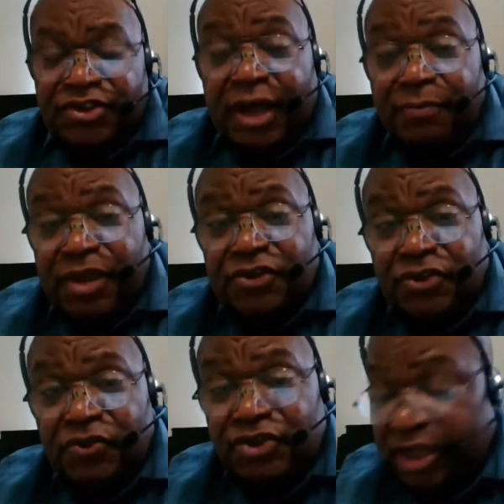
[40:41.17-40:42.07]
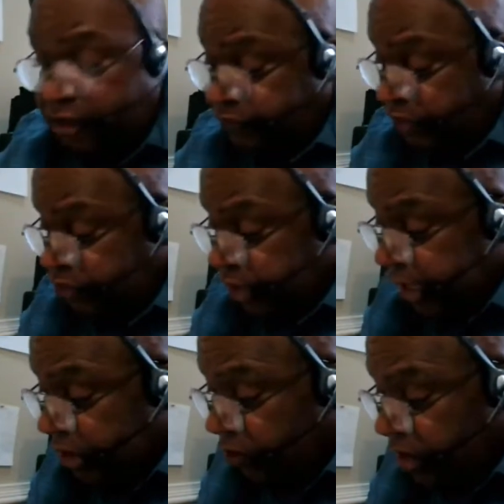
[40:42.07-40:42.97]
Stop being so selfish
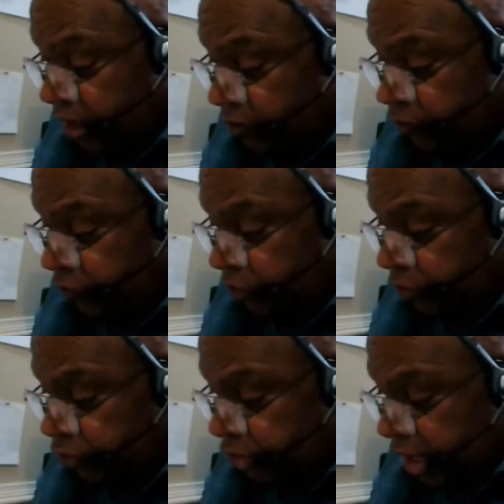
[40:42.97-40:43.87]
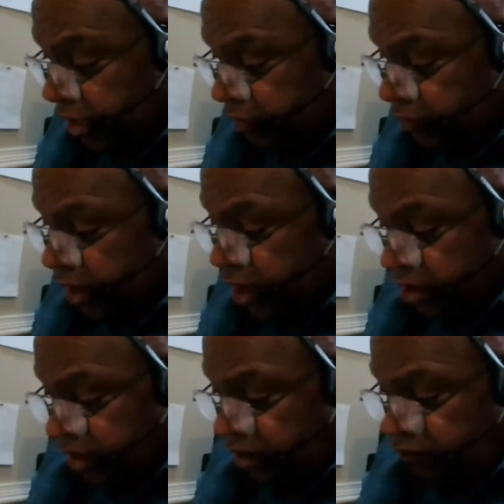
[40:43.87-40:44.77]
and look out for your child.
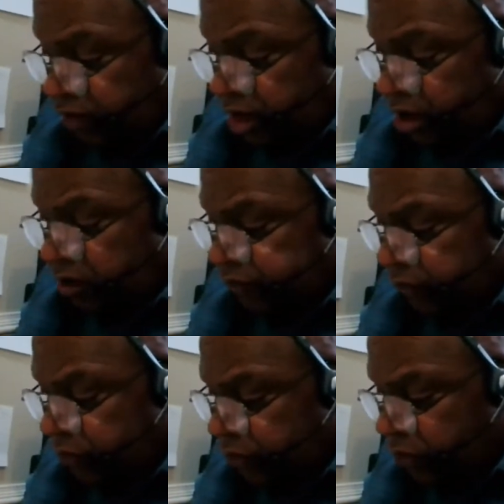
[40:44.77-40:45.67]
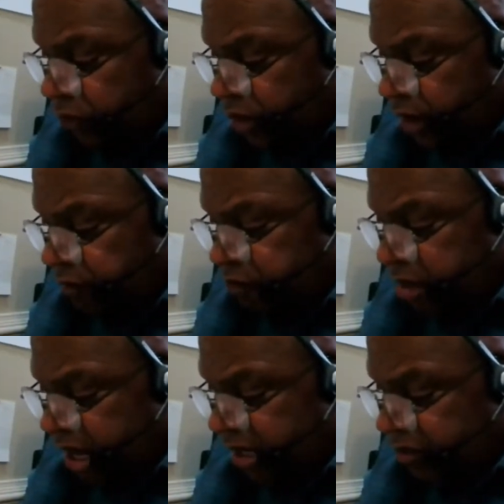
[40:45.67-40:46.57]
David offered no
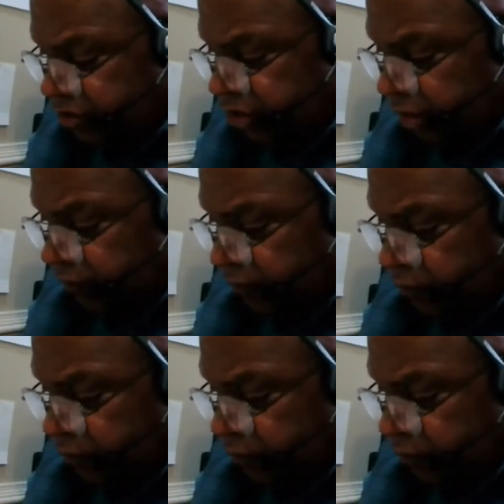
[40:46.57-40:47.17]
apology.